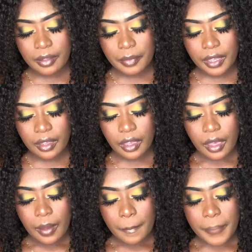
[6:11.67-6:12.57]
me,
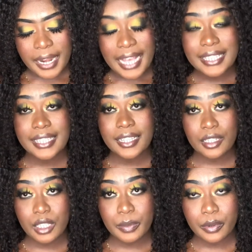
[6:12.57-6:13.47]
but I still
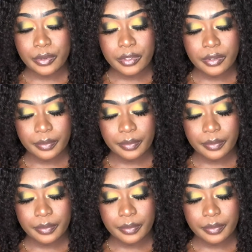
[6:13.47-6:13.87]
smoked.